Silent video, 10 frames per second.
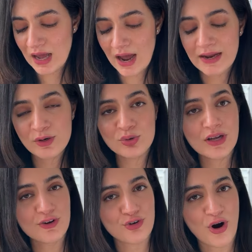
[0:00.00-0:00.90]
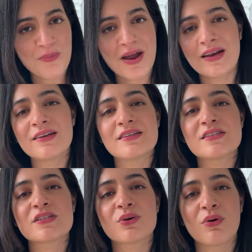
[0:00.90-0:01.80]
I know that Rom and
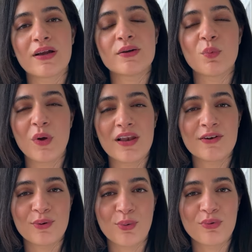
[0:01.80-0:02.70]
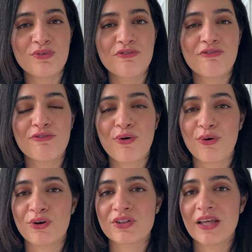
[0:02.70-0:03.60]
is quite well known
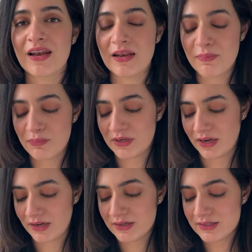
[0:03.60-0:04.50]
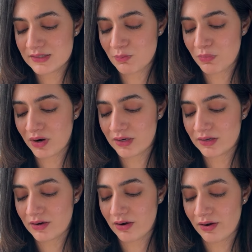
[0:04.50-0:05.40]
for their lip tints, but
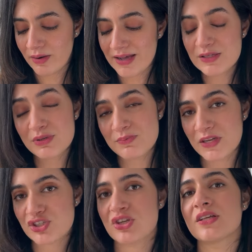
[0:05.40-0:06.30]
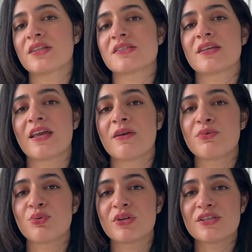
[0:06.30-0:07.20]
as I was mentioning, there's a
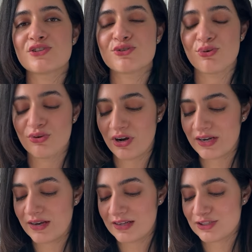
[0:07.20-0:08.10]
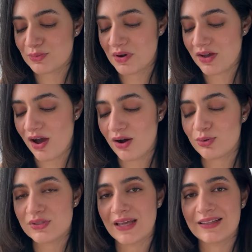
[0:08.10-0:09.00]
K-beauty store right next to my
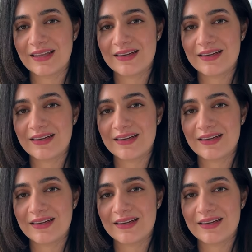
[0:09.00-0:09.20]
house, and they